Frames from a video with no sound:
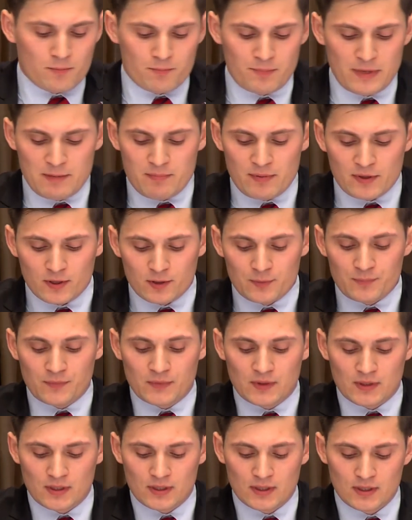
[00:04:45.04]
People
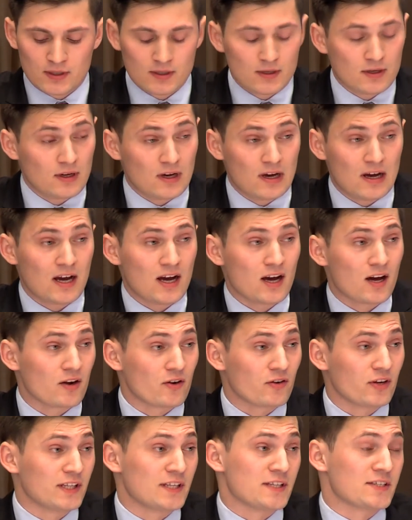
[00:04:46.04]
are
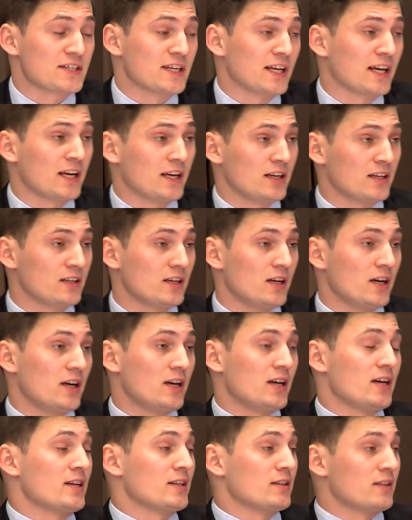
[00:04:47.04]
already sick
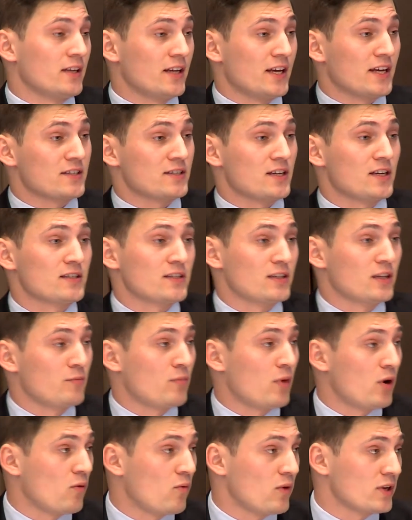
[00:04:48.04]
and exhausted
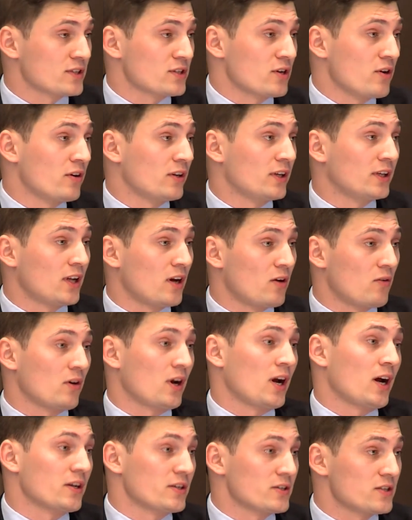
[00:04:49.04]
about what's going on in our
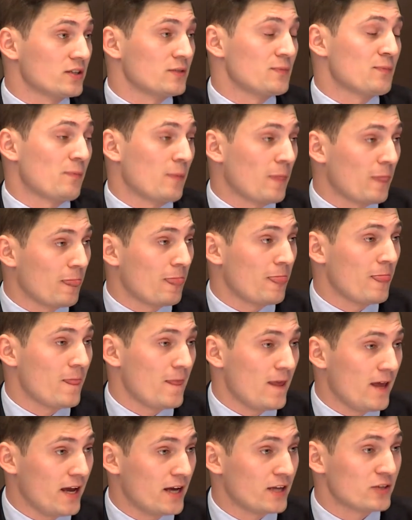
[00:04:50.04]
country.
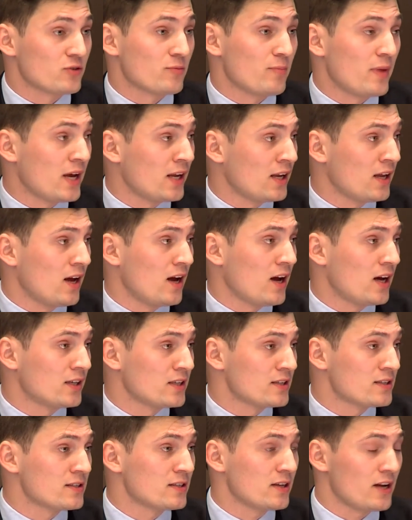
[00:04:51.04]
And to be
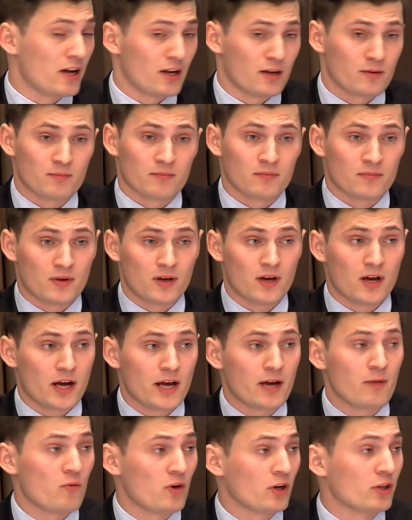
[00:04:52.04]
honest, I
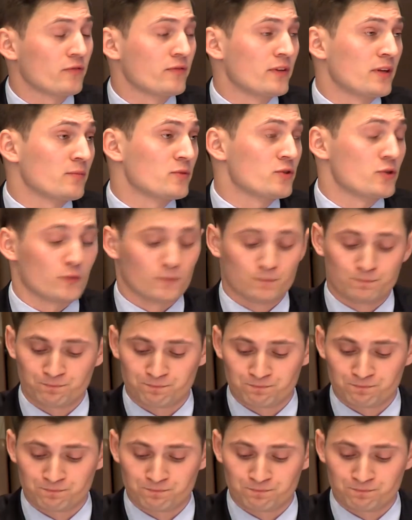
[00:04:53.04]
am one of them too.